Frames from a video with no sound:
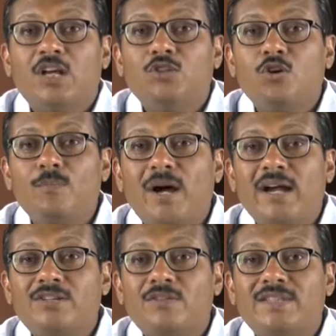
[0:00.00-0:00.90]
no
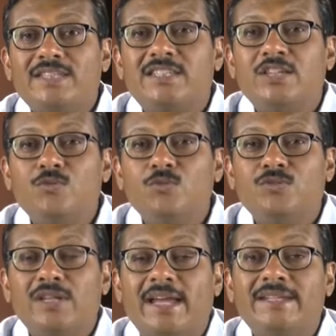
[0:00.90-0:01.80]
part of this
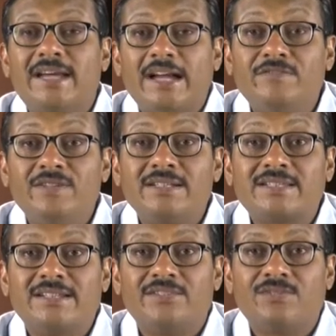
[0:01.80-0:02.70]
huge and diverse
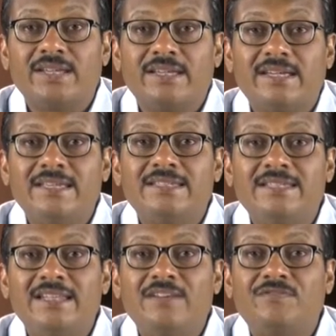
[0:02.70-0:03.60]
country is
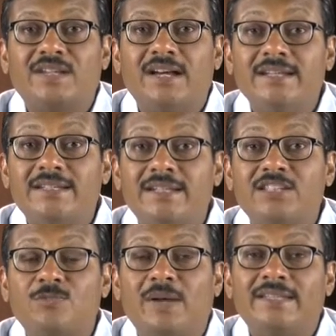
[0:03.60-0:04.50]
left
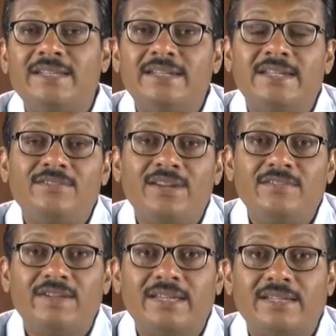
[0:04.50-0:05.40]
untouched by the Indian
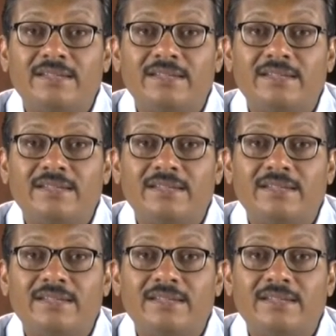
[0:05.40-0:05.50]
Railway.